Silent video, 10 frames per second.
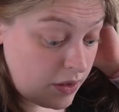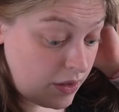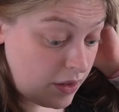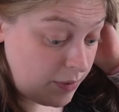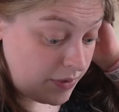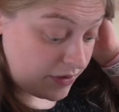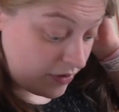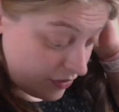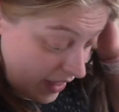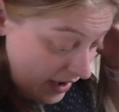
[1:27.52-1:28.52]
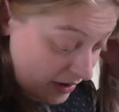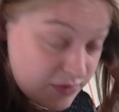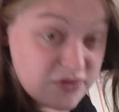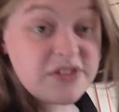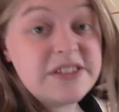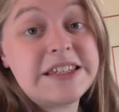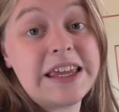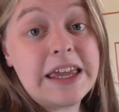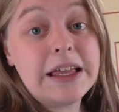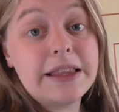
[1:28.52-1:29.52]
Until then, I'm just
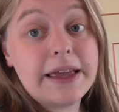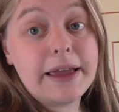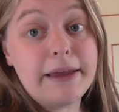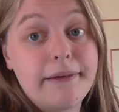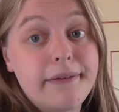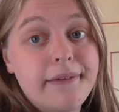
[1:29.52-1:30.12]
healing.